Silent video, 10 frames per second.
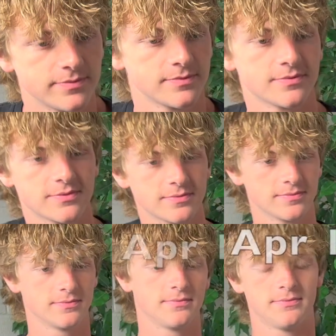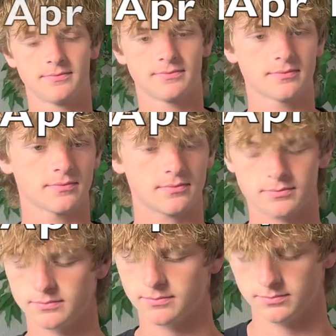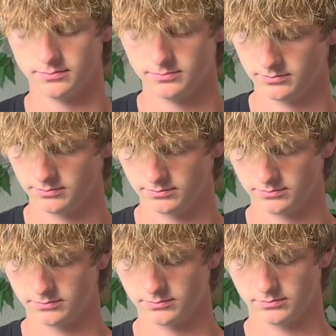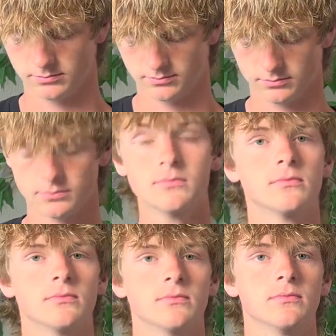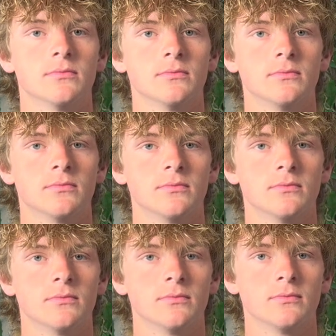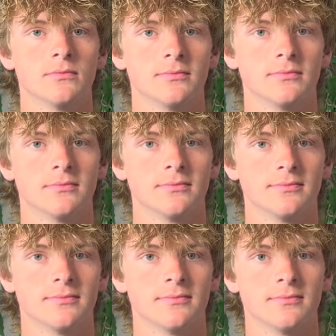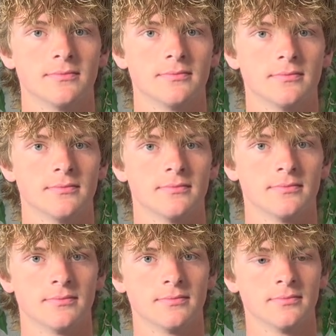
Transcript: This person isn't speaking.